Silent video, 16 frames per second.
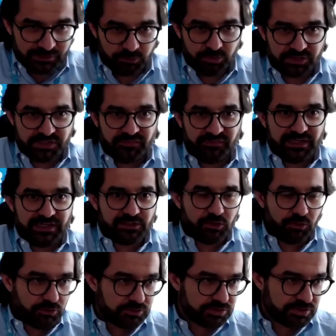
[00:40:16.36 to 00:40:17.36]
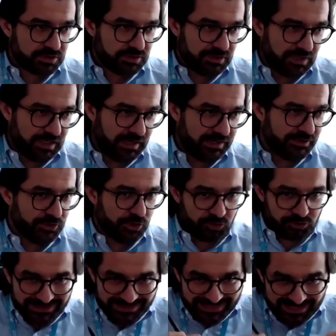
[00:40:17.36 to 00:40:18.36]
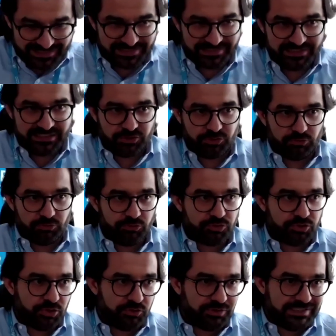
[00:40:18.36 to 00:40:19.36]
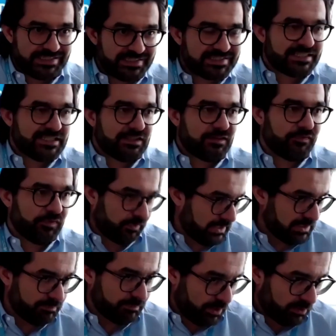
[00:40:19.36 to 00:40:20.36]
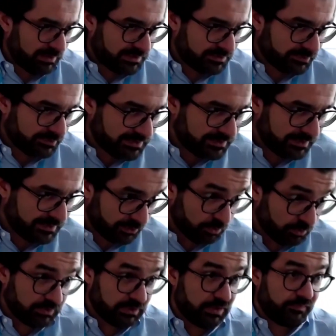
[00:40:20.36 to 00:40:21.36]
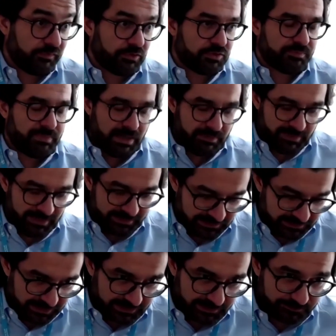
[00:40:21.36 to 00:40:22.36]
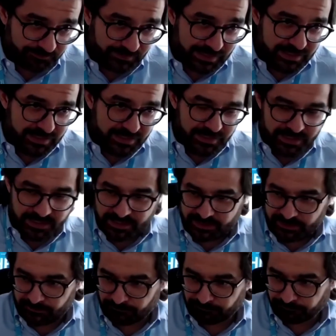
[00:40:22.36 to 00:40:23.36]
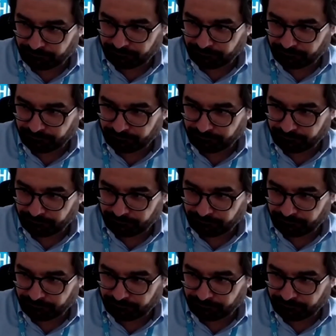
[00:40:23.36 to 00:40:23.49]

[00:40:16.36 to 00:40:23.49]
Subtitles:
to achieve health goals and not as the solution itself of health problems, right? Including, of course, primary health care.